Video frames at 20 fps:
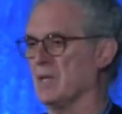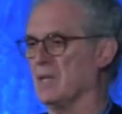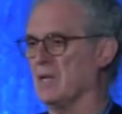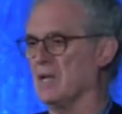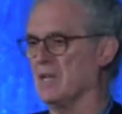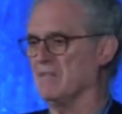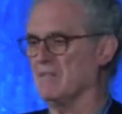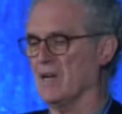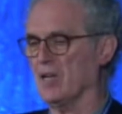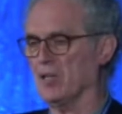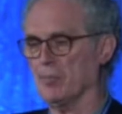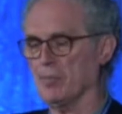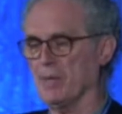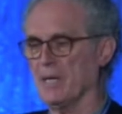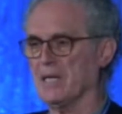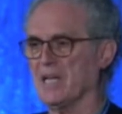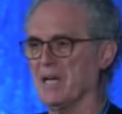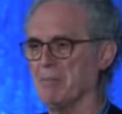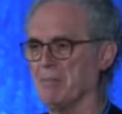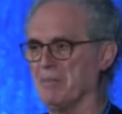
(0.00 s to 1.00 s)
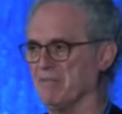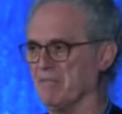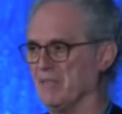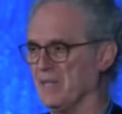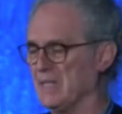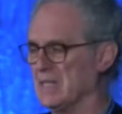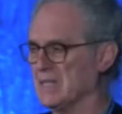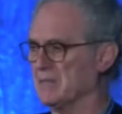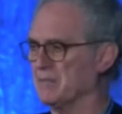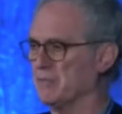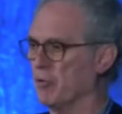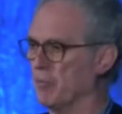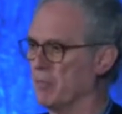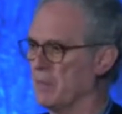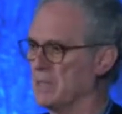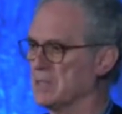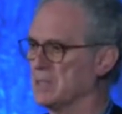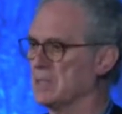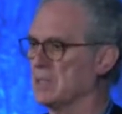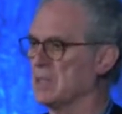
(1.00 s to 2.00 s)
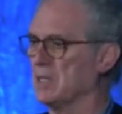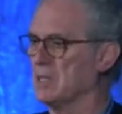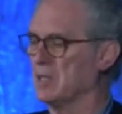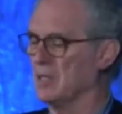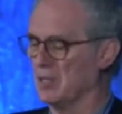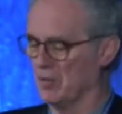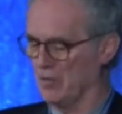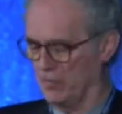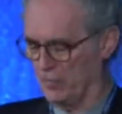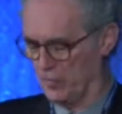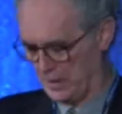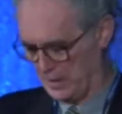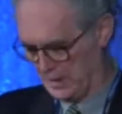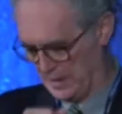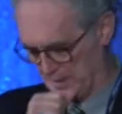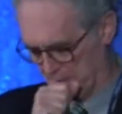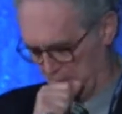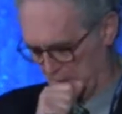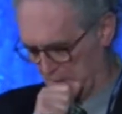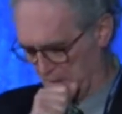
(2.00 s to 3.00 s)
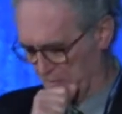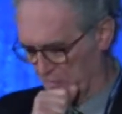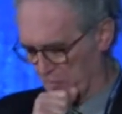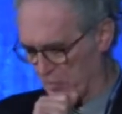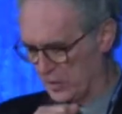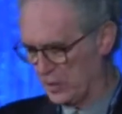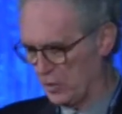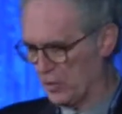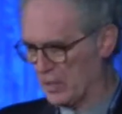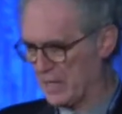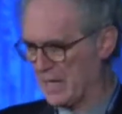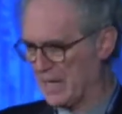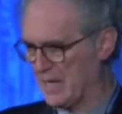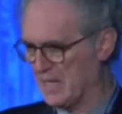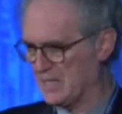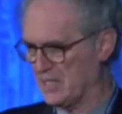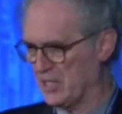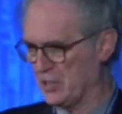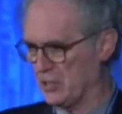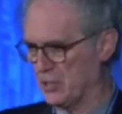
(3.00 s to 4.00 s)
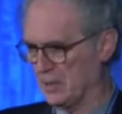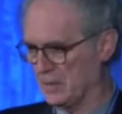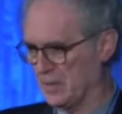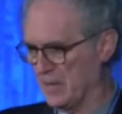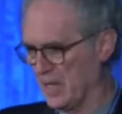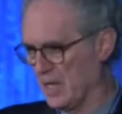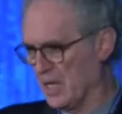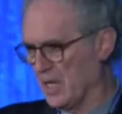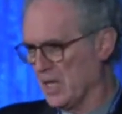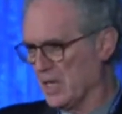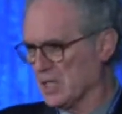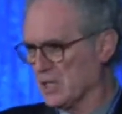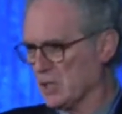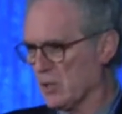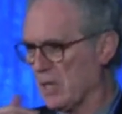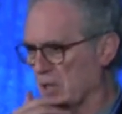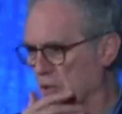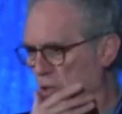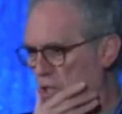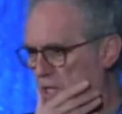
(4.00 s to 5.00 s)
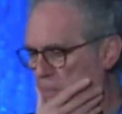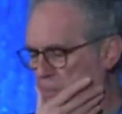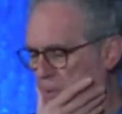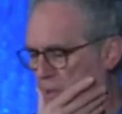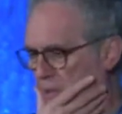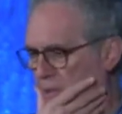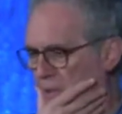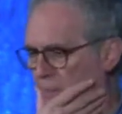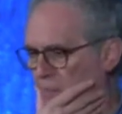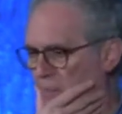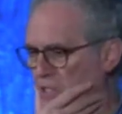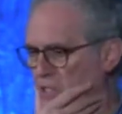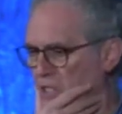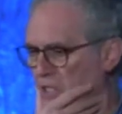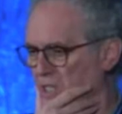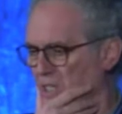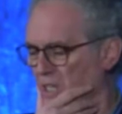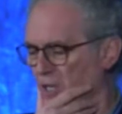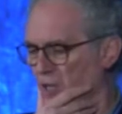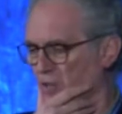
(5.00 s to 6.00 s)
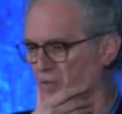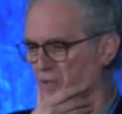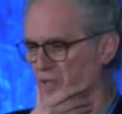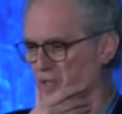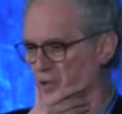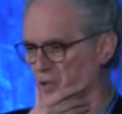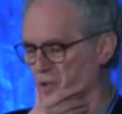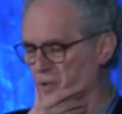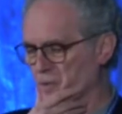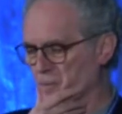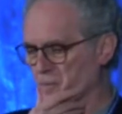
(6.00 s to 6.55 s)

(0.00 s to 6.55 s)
And value may come in various formats for the, for the organization. So I'll talk about measuring innovation,